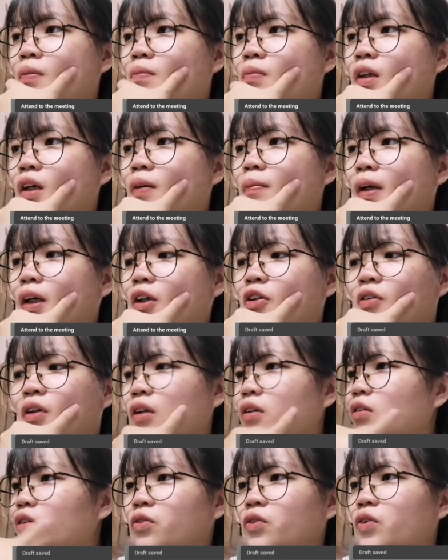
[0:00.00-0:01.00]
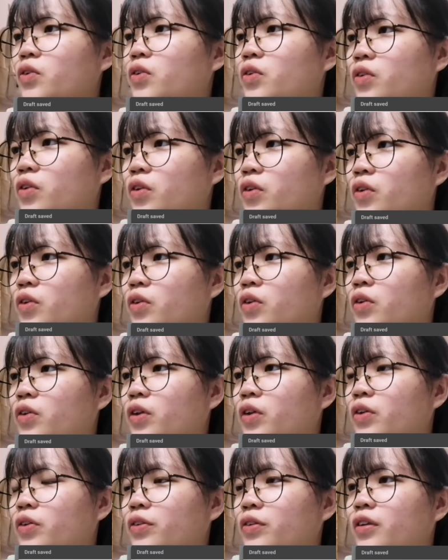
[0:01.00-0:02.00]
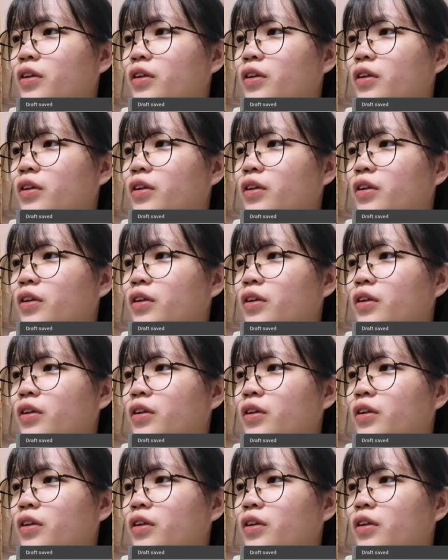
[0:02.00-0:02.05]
Me and my no.